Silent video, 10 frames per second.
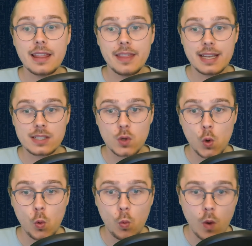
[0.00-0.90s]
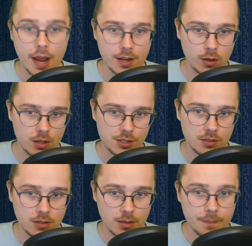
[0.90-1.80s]
there's quite a lot to
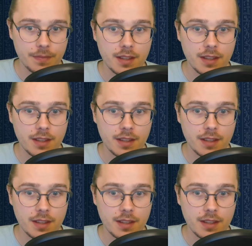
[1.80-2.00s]
come.